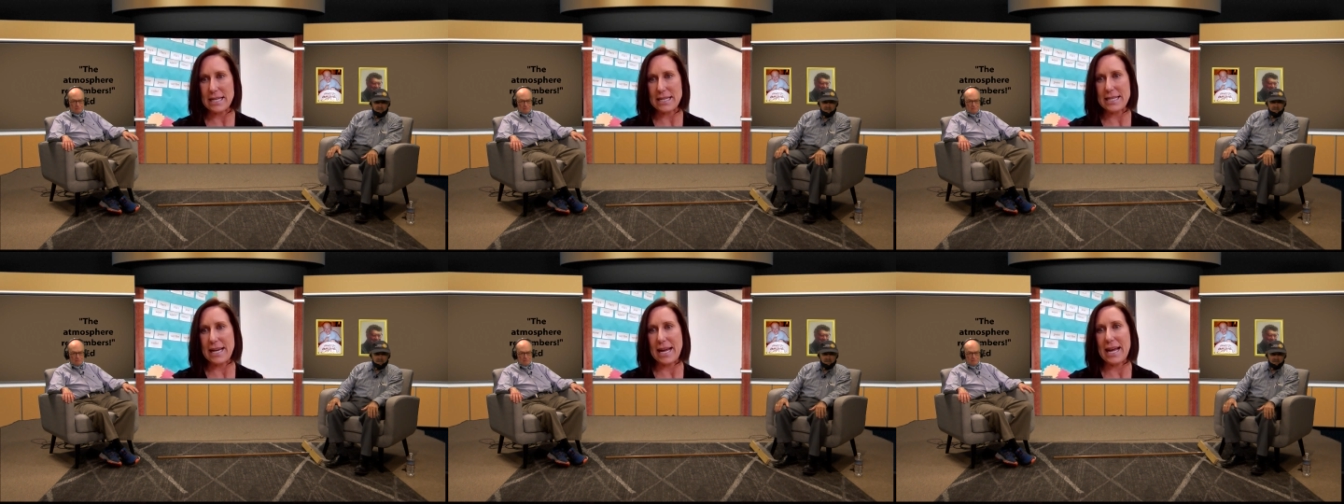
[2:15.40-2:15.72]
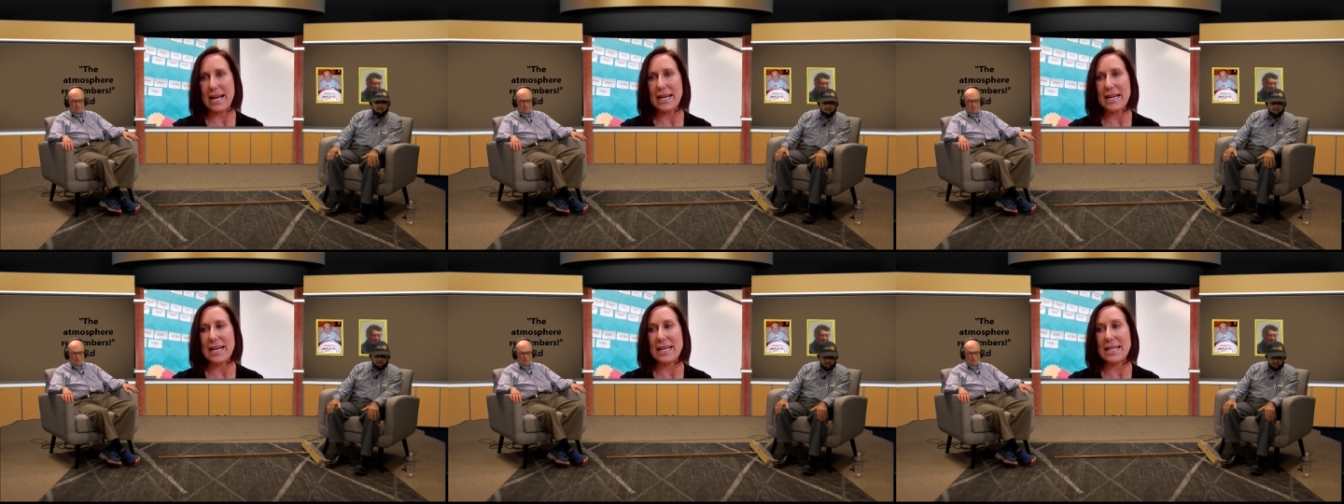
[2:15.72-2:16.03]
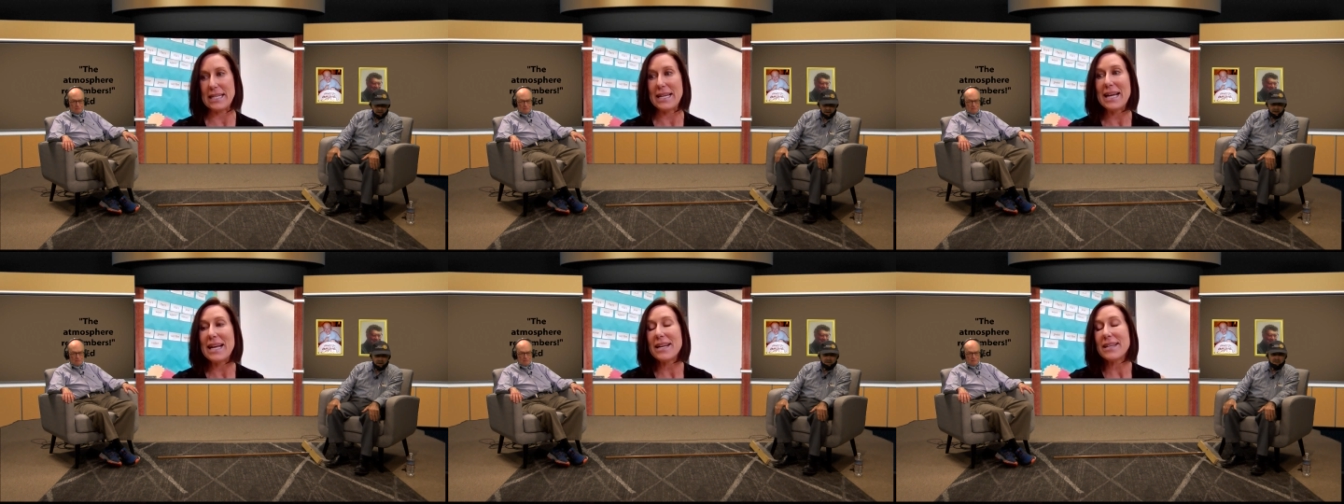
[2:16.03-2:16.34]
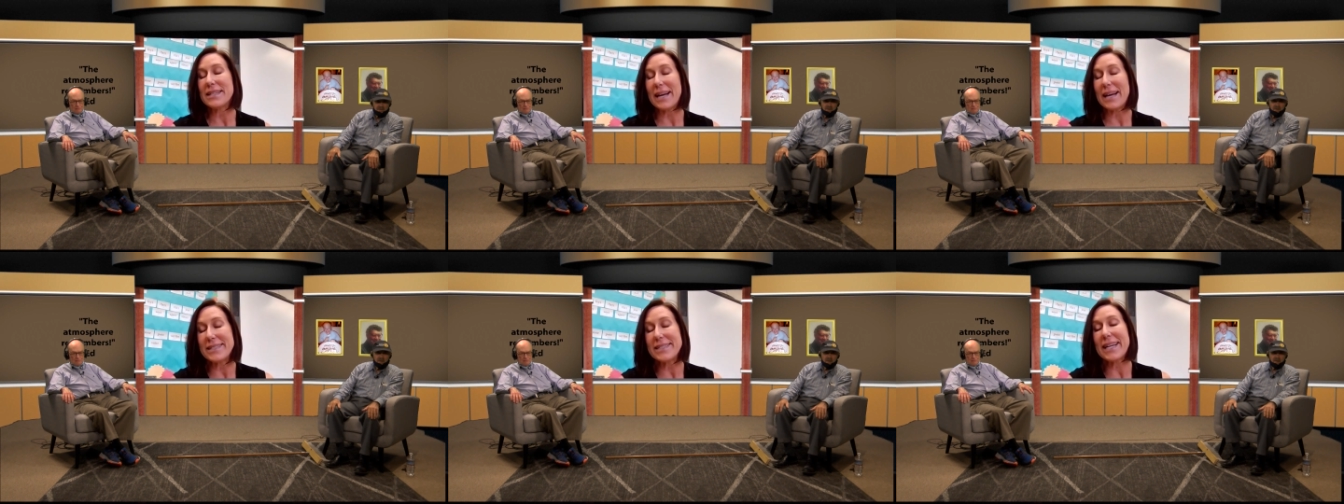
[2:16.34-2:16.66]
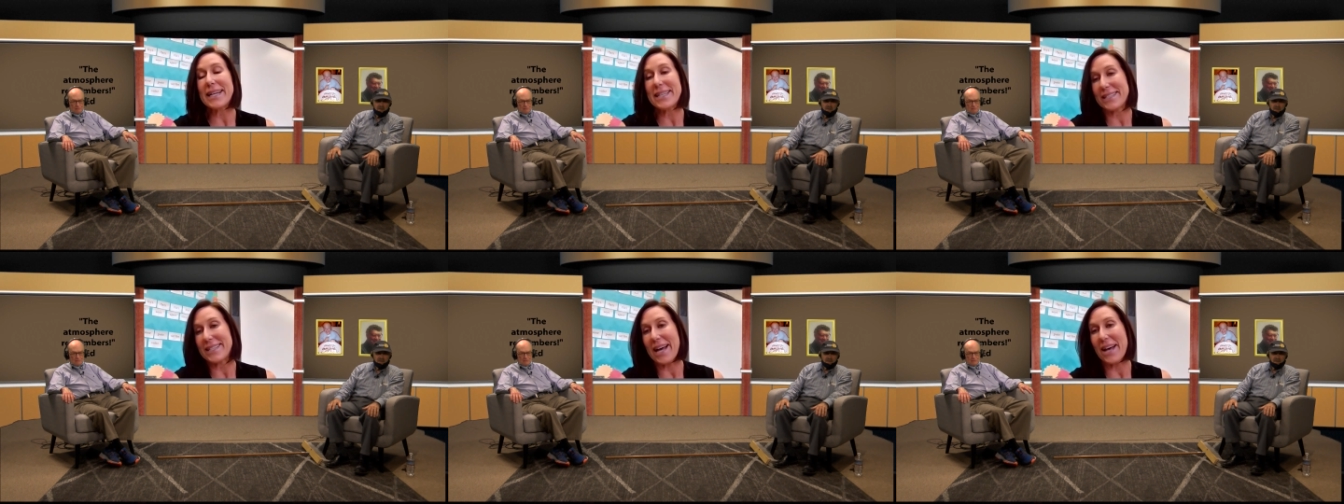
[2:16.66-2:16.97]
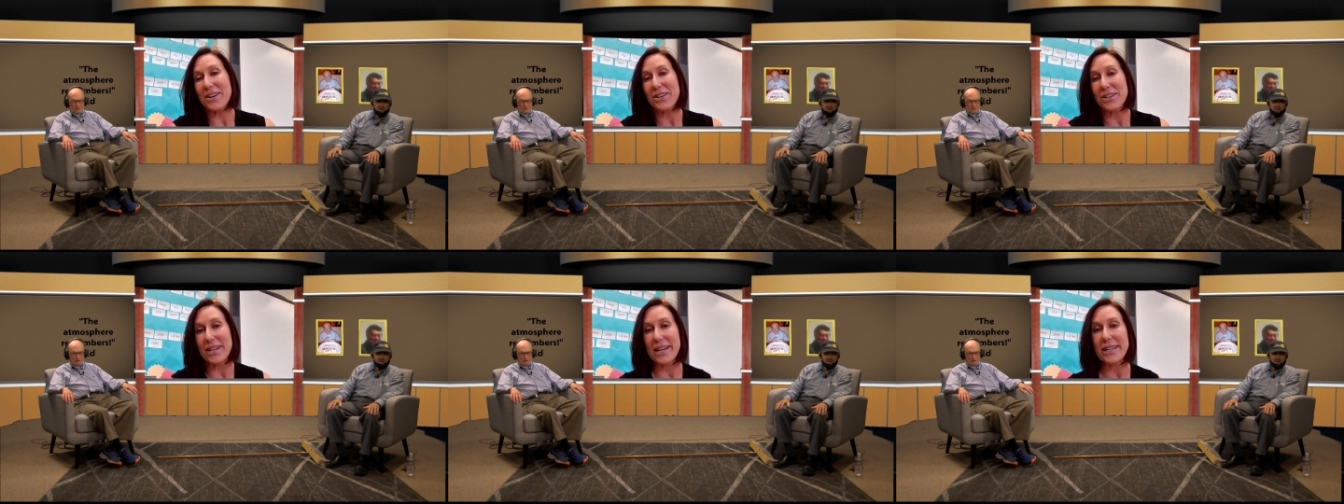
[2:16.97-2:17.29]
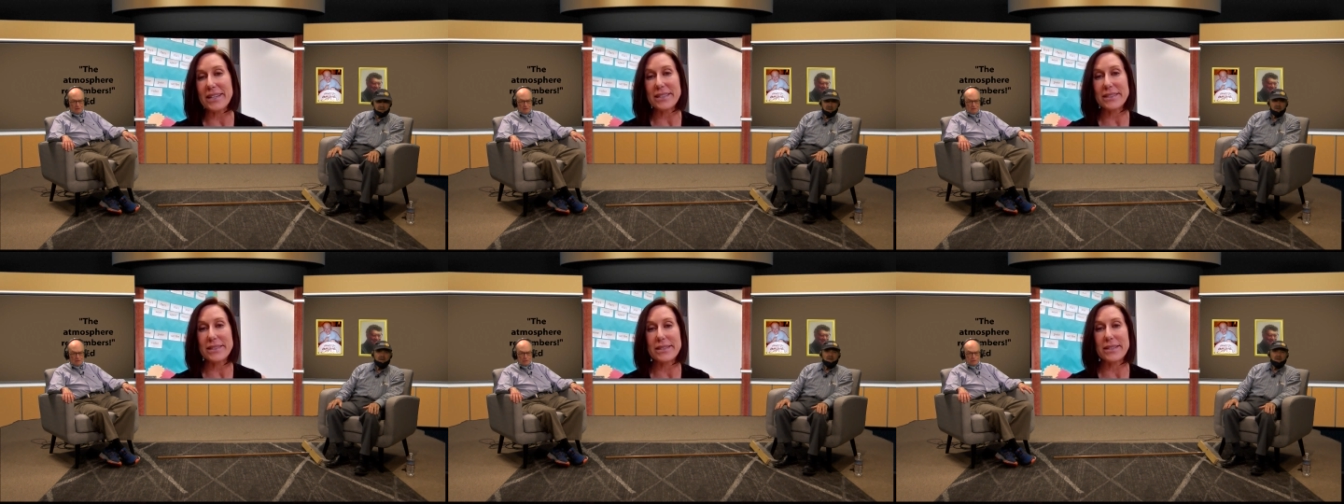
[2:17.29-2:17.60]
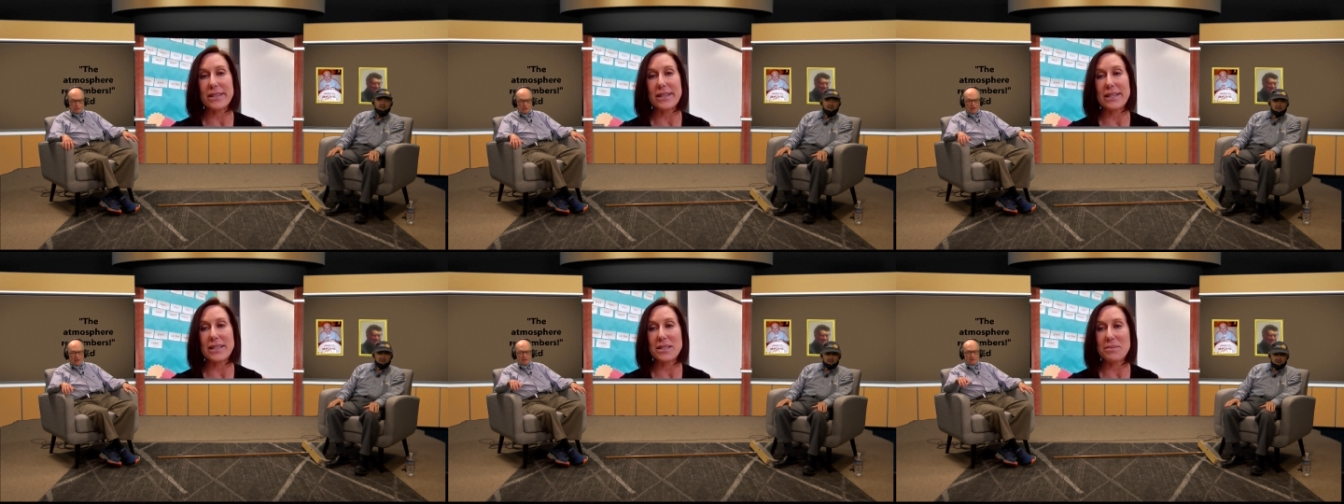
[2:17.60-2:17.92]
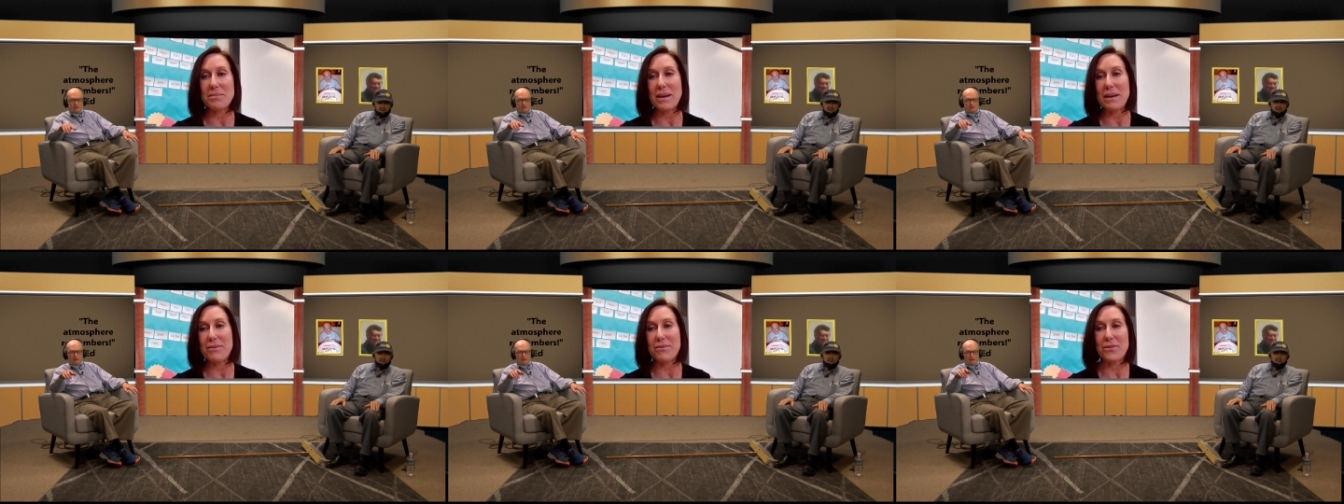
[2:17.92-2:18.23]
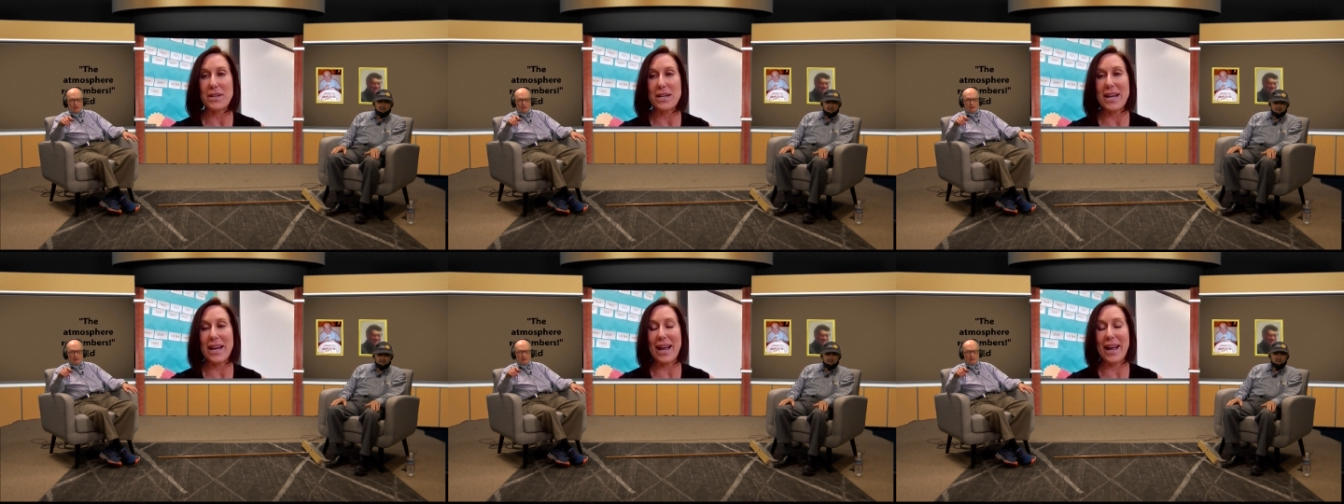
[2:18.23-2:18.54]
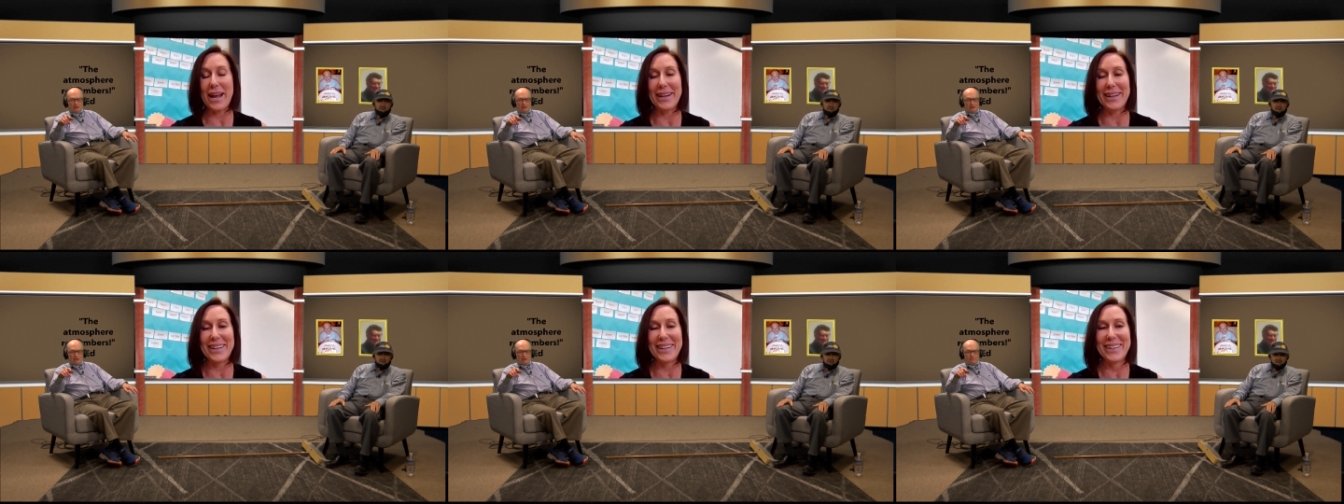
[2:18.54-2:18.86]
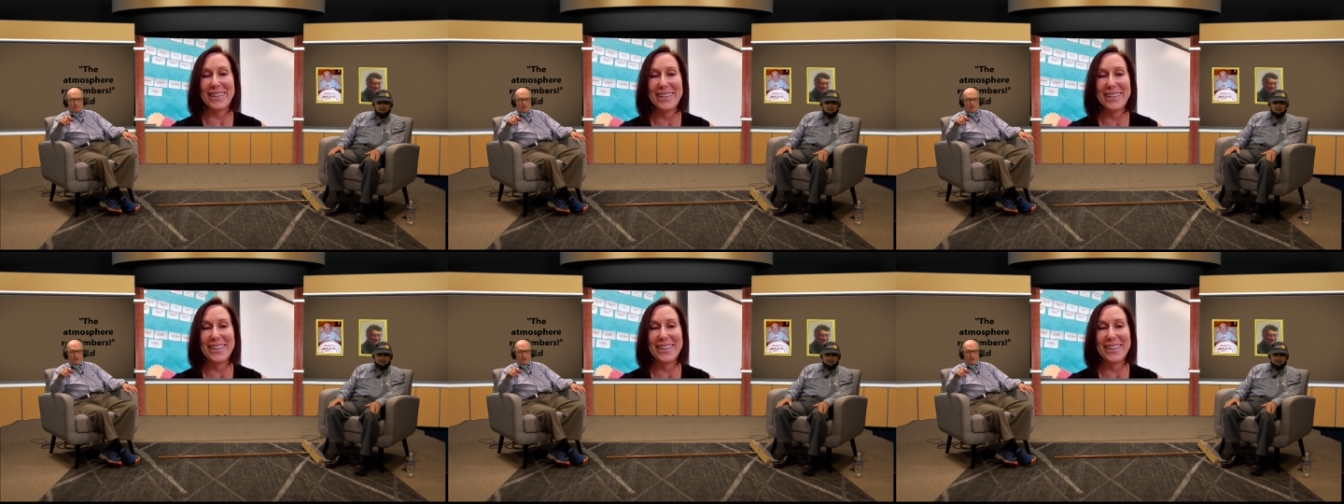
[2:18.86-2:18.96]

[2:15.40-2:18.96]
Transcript: a day, and Nice. I take Saturday, so that's that- my free day.